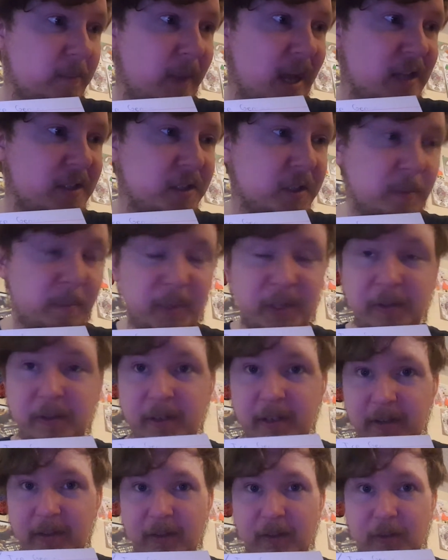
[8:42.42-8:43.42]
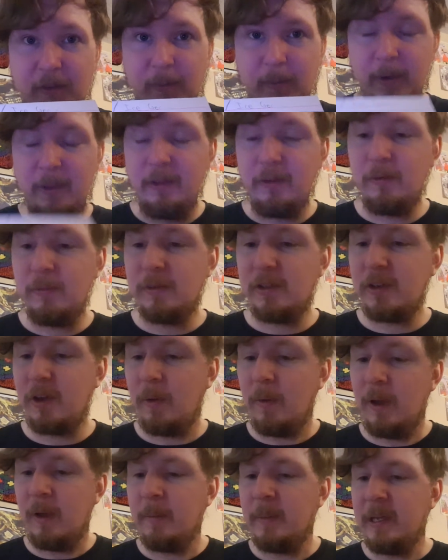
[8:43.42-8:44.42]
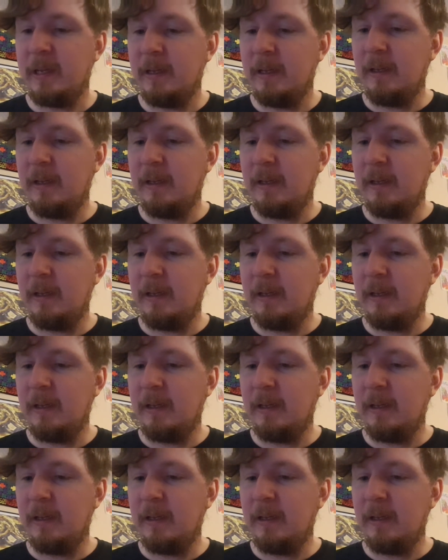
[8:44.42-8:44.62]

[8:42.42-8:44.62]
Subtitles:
magic ability, this is where this would show up.